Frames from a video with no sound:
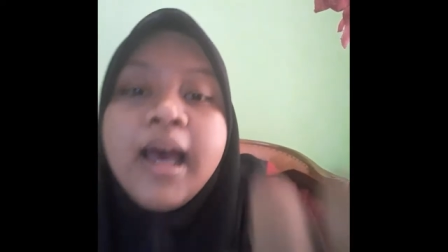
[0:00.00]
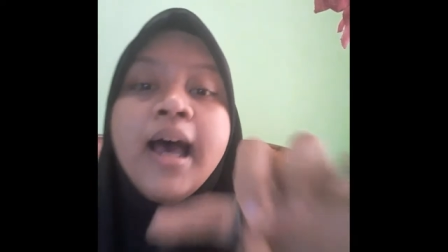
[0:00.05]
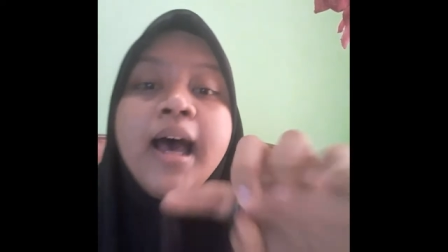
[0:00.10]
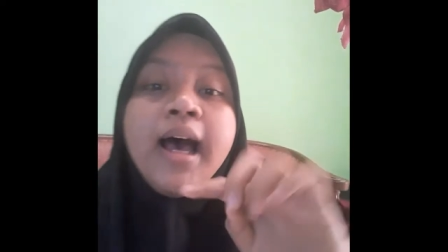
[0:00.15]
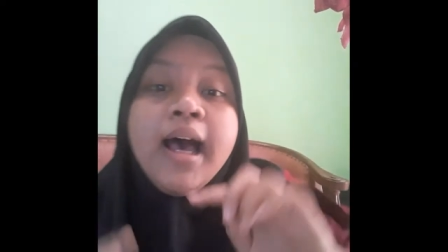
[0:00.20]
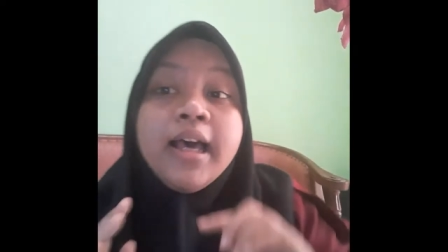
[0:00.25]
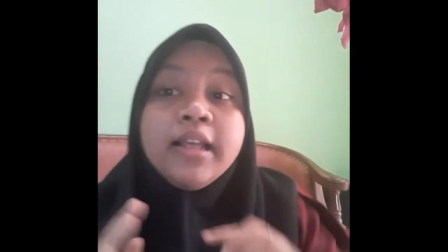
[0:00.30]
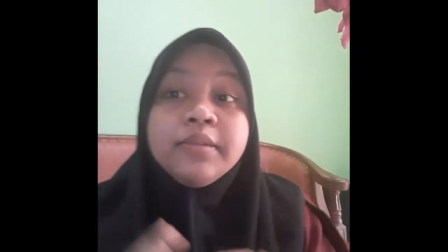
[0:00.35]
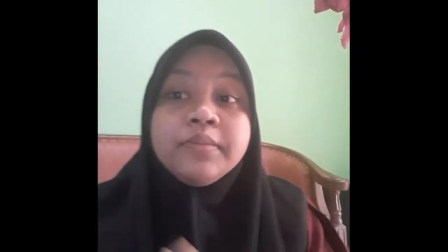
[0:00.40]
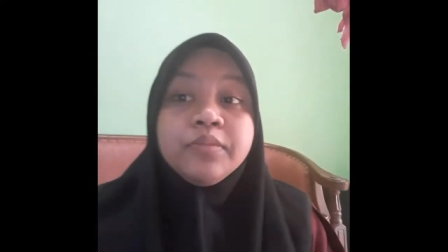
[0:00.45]

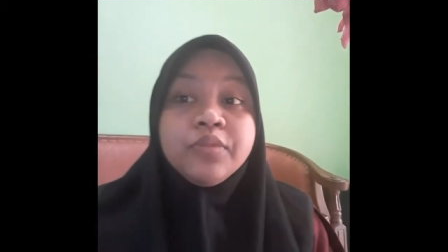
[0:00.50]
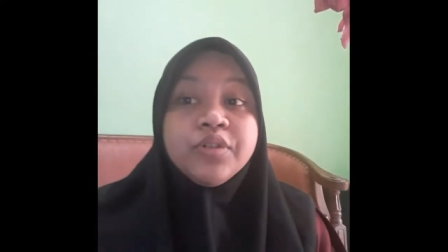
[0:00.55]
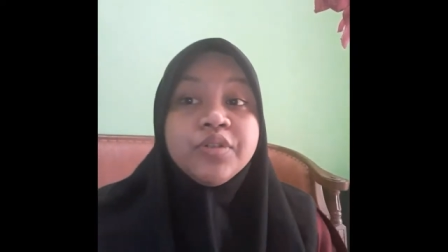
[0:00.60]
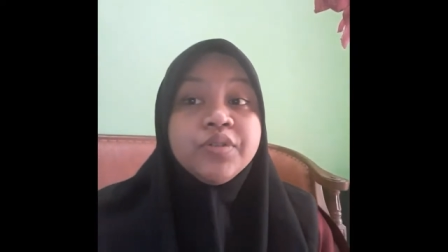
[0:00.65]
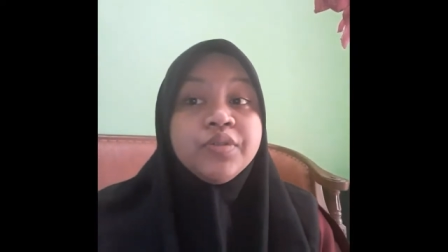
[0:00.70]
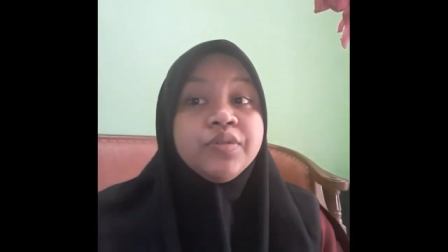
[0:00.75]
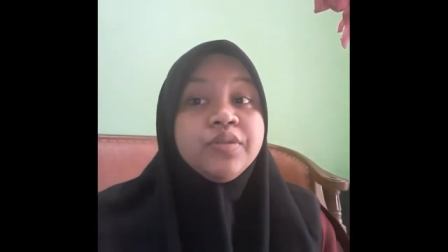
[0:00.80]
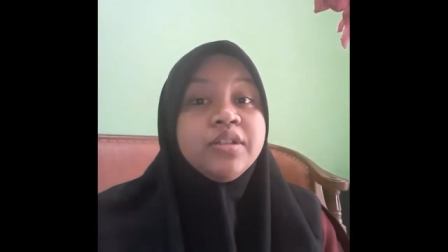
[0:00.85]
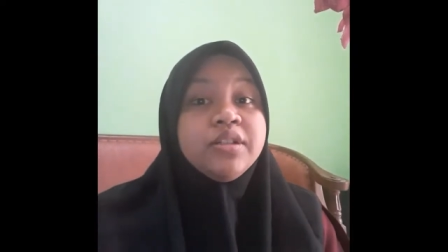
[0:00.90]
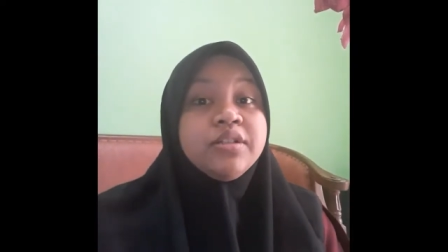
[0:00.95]

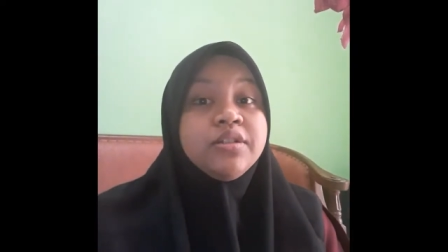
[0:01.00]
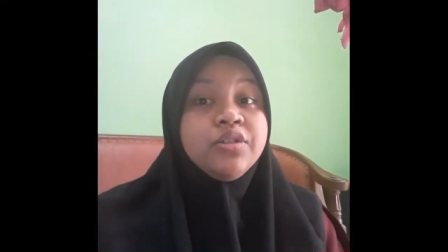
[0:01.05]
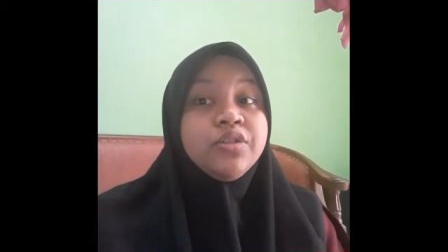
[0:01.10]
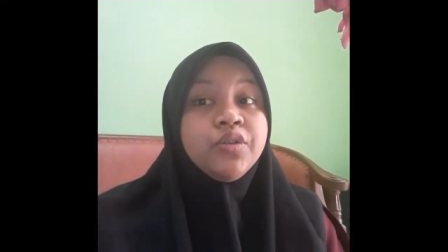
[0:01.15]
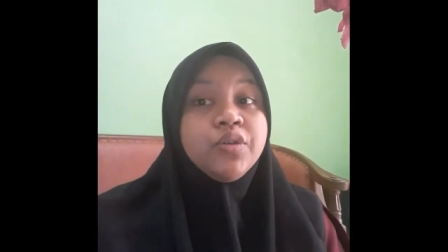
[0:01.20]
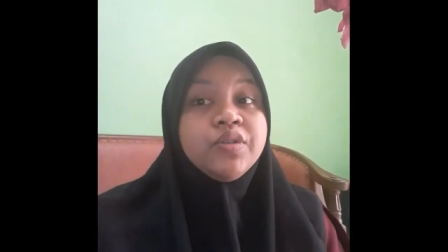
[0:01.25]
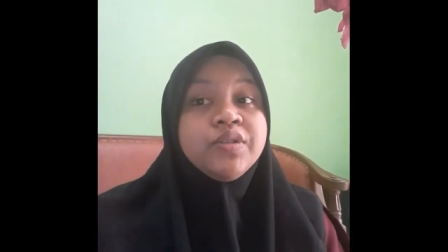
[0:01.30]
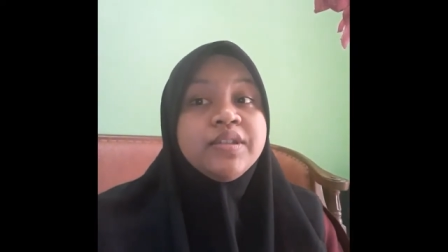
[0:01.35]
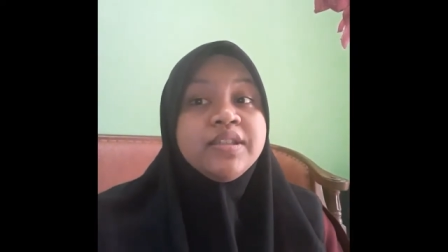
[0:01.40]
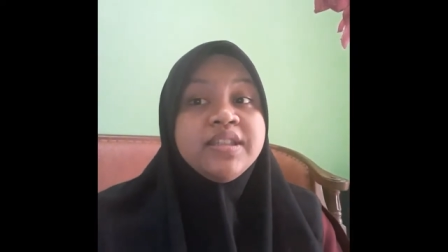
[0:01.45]
Atmos
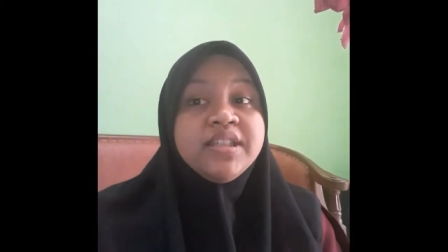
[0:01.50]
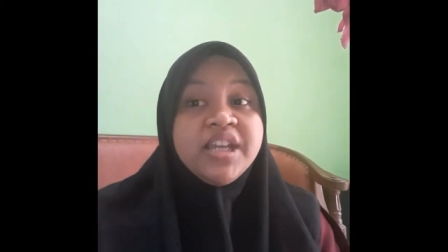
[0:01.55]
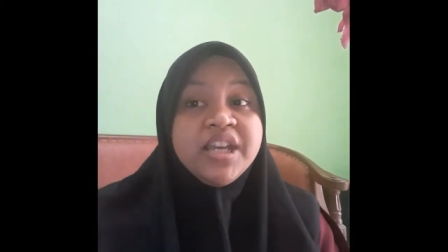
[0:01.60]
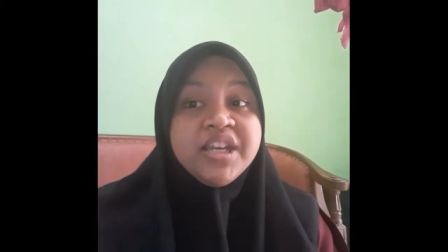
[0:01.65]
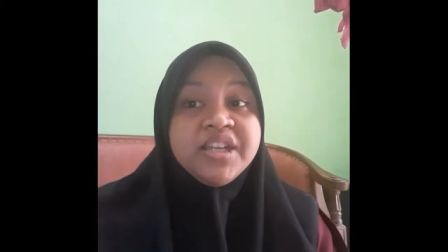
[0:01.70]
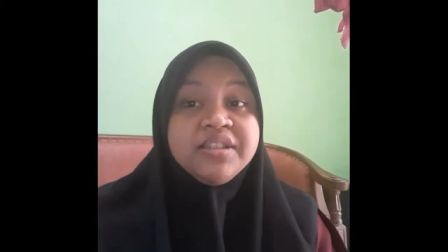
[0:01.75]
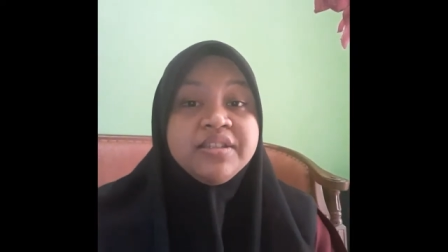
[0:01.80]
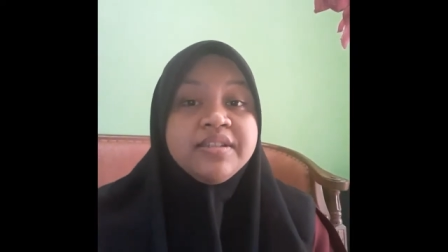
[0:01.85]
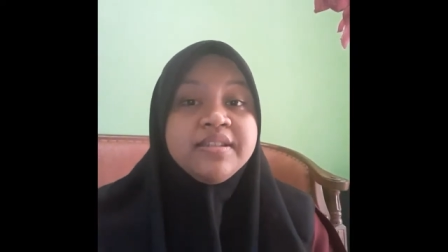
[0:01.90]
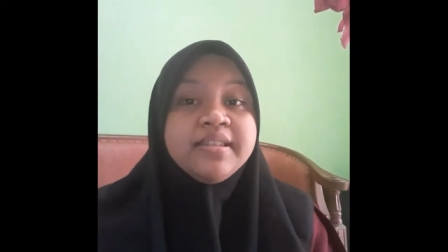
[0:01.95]
Sudirjo
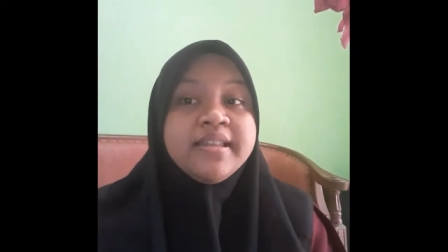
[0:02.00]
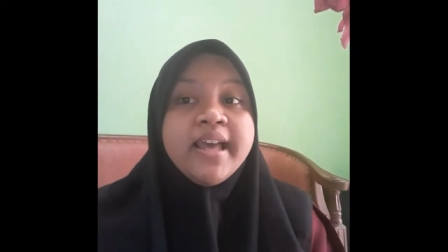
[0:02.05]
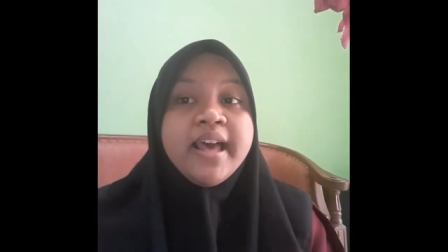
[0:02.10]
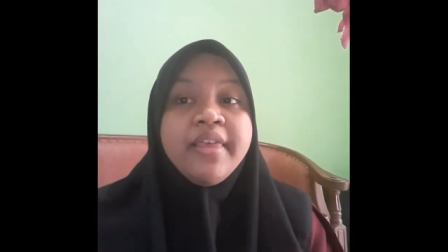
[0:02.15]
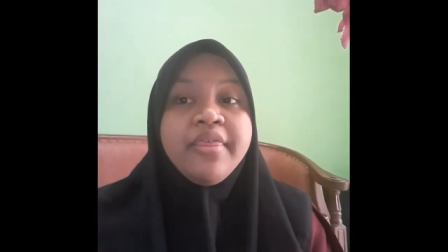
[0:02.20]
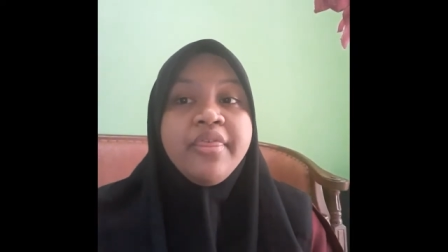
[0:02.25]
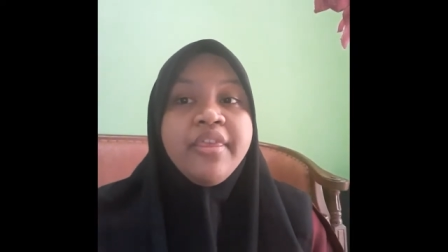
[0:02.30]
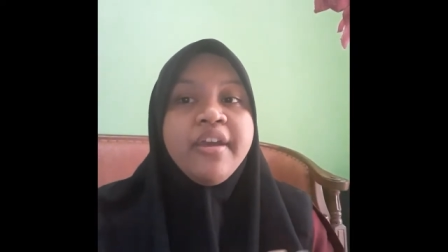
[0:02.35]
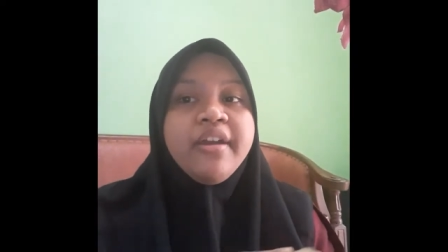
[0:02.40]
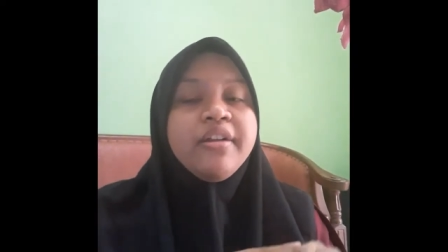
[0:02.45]
states
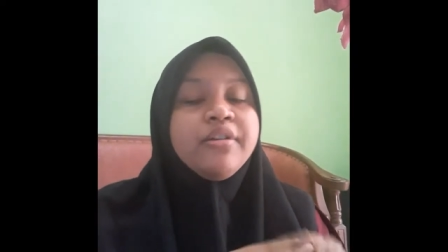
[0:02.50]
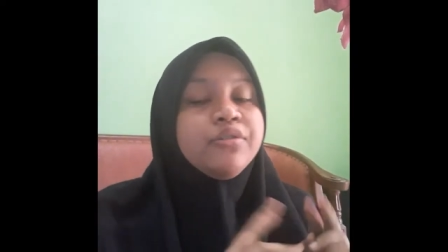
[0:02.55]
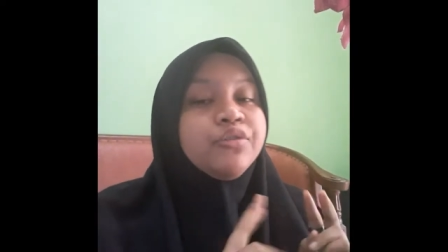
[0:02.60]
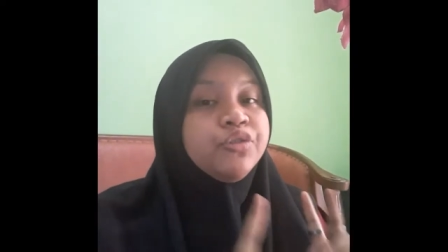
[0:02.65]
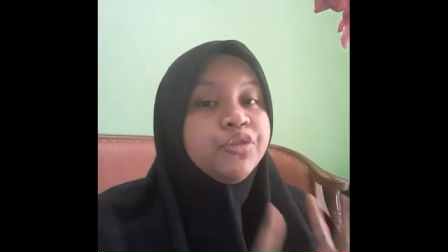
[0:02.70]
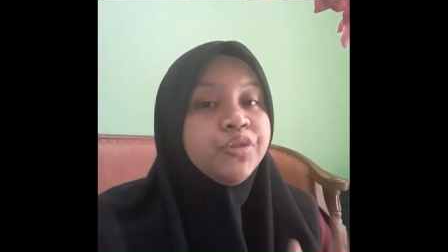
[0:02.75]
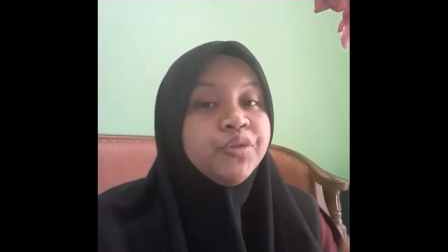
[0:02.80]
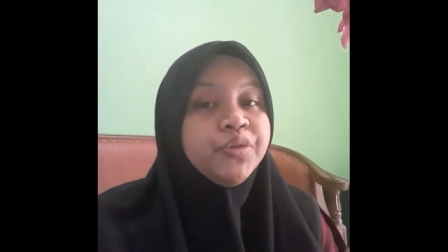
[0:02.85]
that there are two